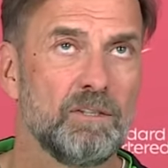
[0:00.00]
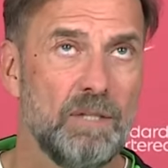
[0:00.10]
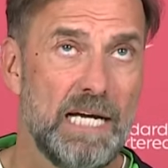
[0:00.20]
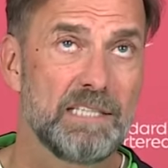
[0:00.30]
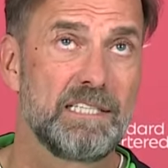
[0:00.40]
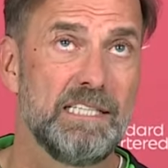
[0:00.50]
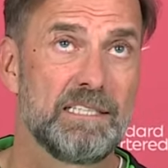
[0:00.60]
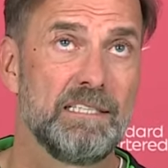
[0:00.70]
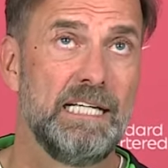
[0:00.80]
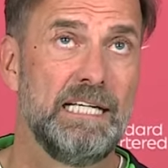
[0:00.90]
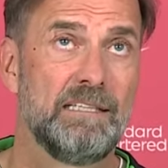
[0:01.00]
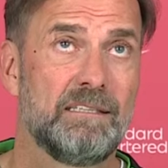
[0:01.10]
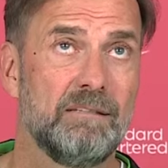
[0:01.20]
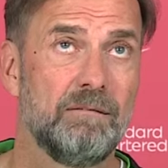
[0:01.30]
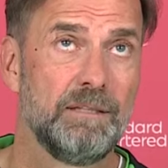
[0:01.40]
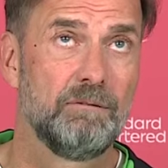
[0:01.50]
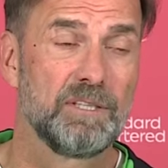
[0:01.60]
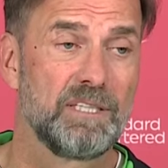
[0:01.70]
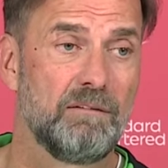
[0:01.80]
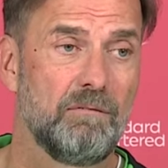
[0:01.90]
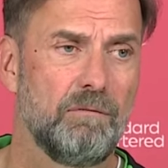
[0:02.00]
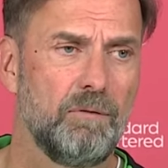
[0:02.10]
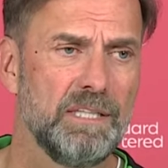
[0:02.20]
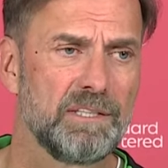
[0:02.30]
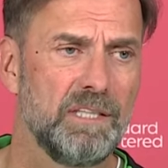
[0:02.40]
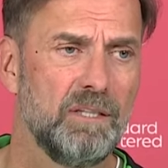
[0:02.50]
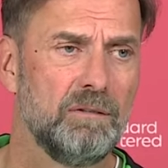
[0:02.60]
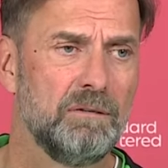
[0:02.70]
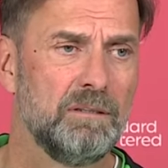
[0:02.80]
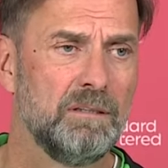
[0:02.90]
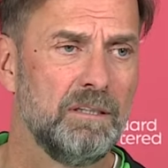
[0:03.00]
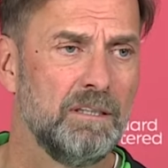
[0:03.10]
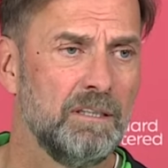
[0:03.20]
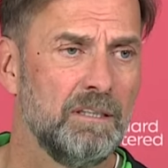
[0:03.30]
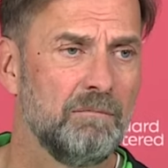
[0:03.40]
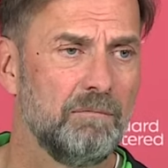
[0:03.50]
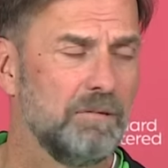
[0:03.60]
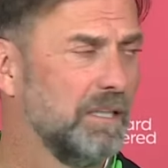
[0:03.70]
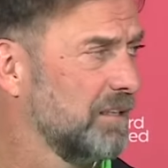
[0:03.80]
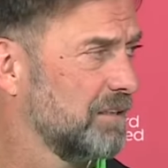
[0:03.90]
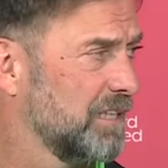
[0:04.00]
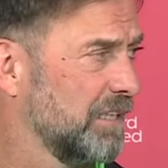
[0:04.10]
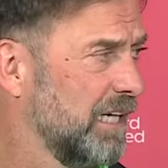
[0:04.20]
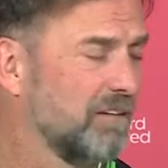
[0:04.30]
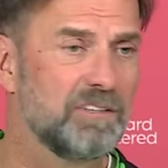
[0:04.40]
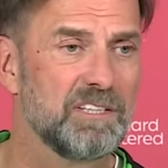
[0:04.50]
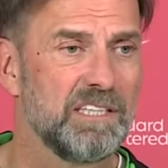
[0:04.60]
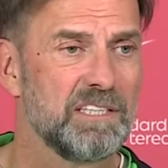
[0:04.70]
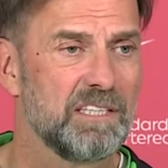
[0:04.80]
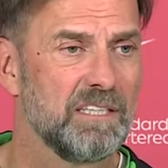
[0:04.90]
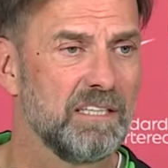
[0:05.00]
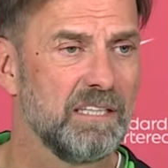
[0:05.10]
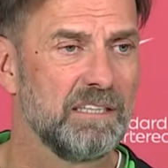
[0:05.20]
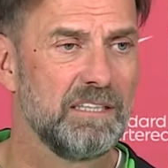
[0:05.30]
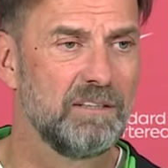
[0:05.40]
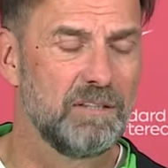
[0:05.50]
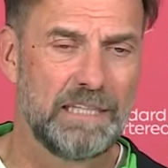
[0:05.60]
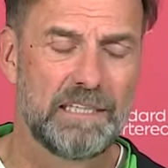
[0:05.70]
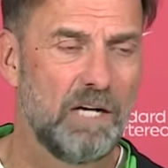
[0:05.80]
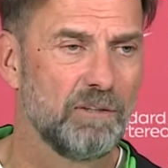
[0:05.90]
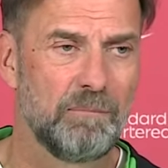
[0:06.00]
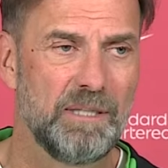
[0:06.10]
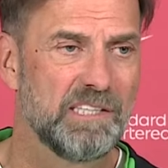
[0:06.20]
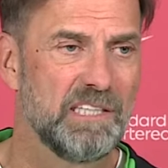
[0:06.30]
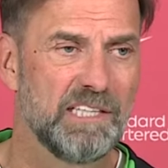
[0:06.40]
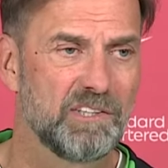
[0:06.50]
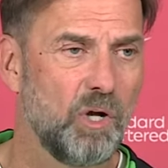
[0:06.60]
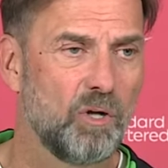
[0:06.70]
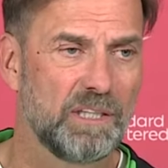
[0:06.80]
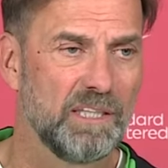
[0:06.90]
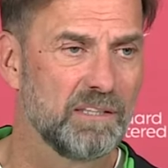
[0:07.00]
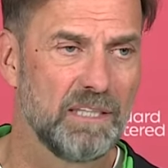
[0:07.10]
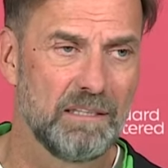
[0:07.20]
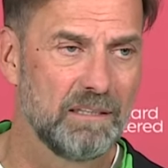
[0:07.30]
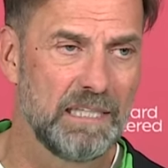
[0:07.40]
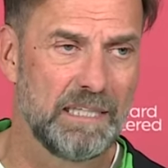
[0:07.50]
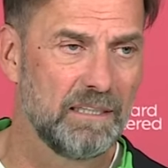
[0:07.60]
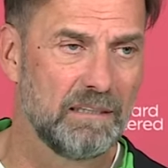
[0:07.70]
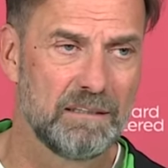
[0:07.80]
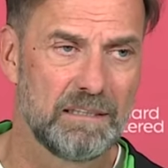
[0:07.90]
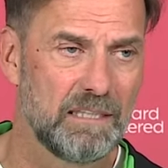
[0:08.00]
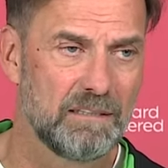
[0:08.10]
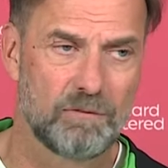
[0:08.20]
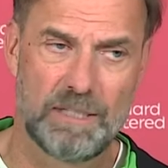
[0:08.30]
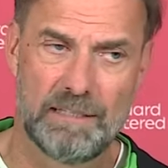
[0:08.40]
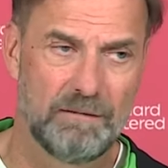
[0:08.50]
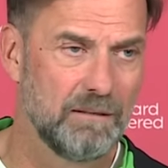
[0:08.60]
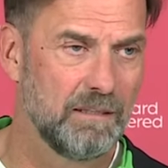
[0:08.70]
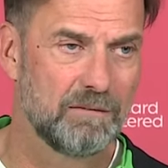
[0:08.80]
so last season, and when was it, 3 years ago? Seven and a half disease. I think you can count them easily as dog years. Like, it's really